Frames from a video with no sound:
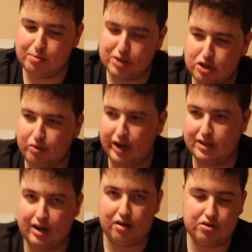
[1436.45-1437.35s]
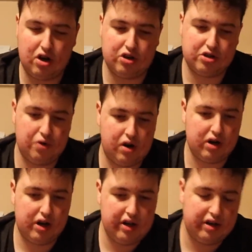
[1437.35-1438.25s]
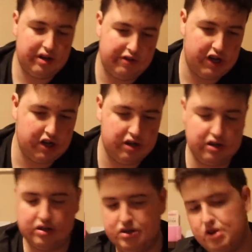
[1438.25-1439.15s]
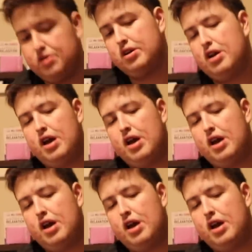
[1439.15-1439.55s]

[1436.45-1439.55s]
Mrs. Radiant's arrows also are good if you get so.